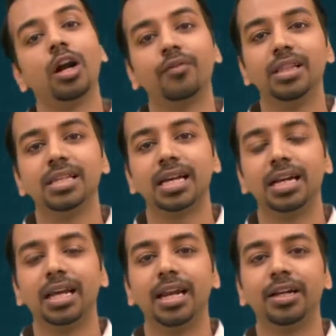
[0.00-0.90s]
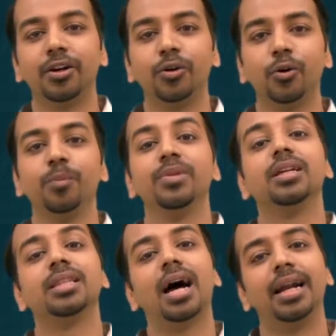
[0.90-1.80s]
will this underwriter do?
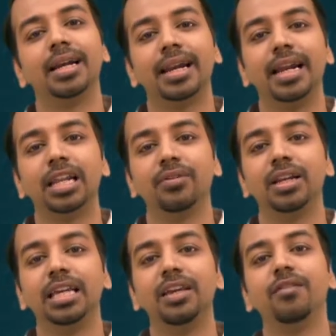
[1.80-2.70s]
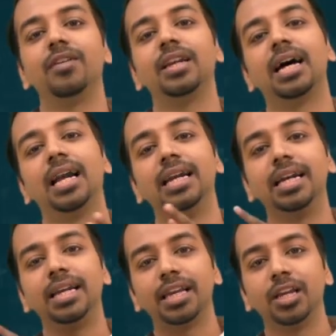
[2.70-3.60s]
The underwriter will give an
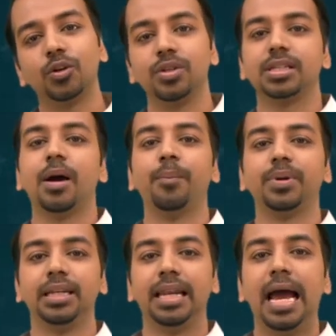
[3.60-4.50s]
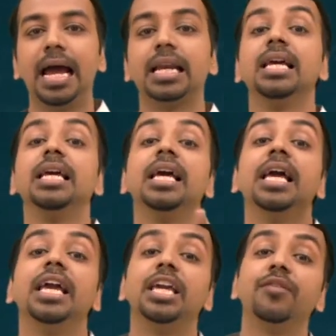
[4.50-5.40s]
undertaking to this company that
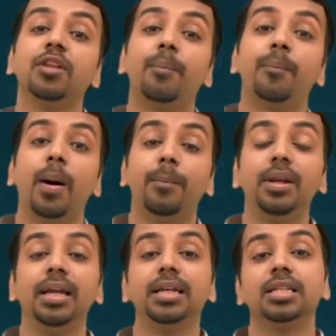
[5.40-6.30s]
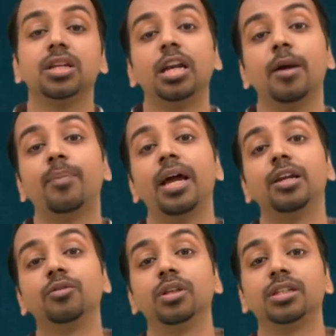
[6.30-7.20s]
if the public does not apply
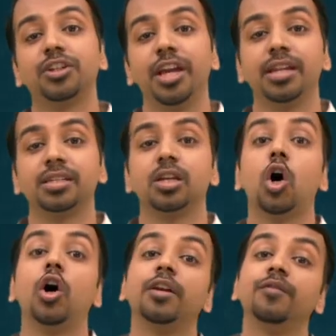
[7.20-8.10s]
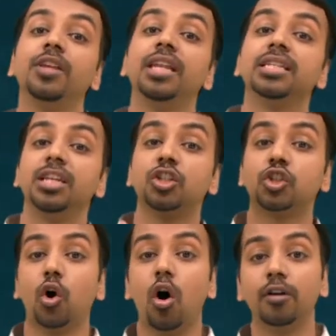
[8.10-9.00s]
to the shares or if there is any
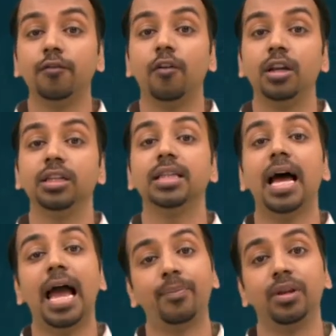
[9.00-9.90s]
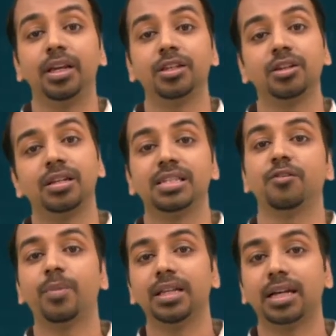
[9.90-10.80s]
shortfall in the application
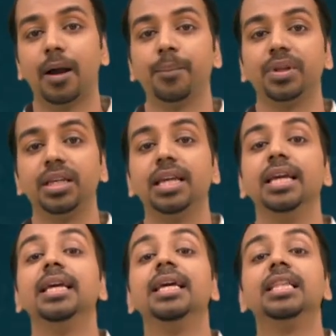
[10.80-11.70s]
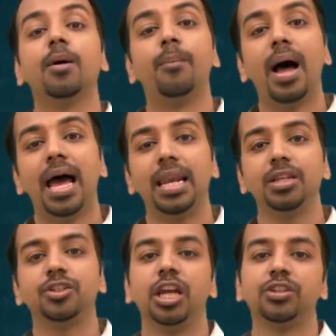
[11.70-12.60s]
received by the company, the
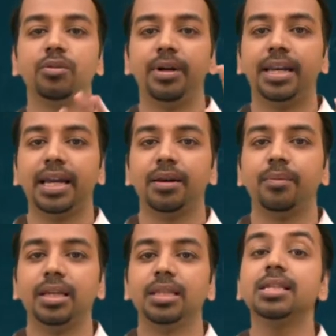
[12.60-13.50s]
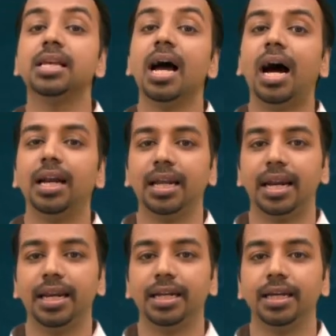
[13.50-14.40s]
balance shares will be taken by this
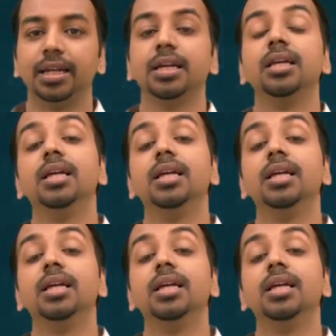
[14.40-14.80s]
underwriter.